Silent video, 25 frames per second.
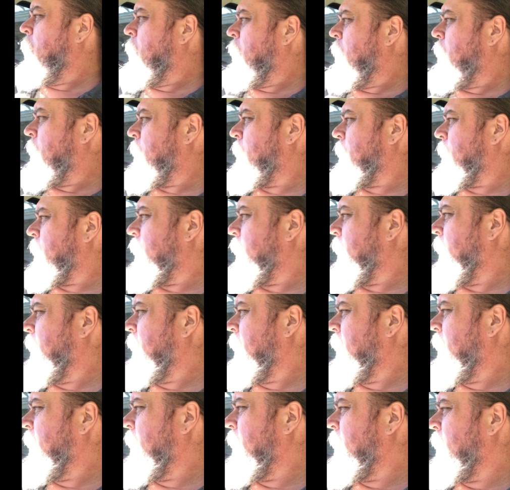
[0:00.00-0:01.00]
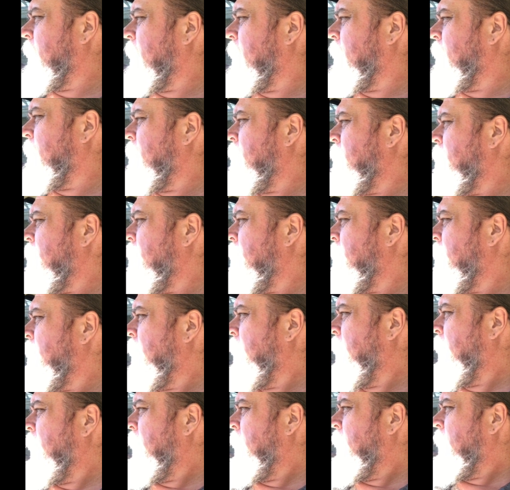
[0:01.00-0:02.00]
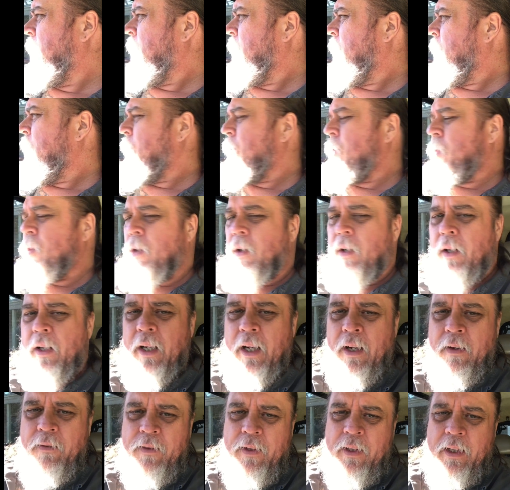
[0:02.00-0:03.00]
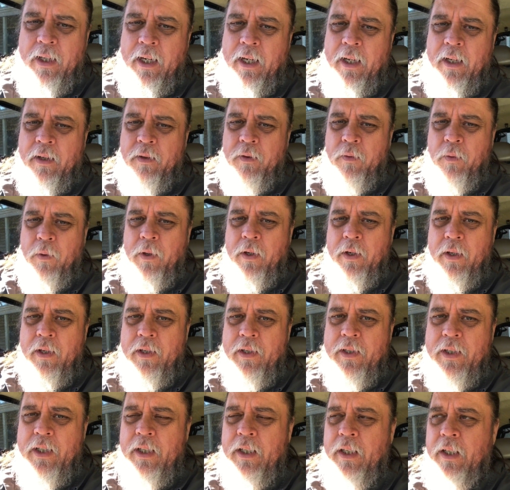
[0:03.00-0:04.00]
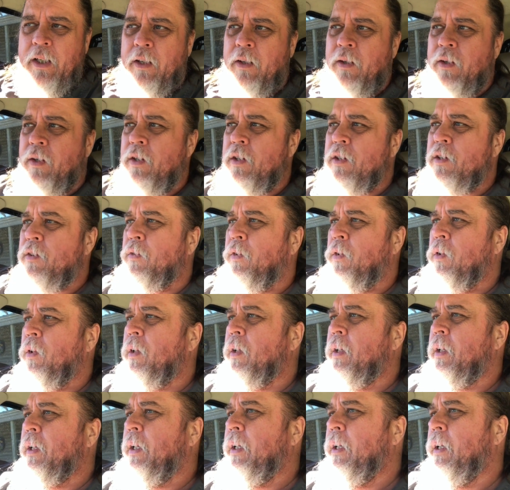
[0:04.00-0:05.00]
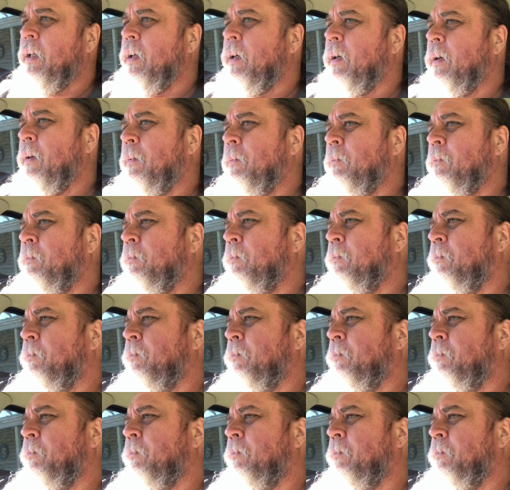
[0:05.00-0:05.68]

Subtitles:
And then shortly after that, one of the sending units for the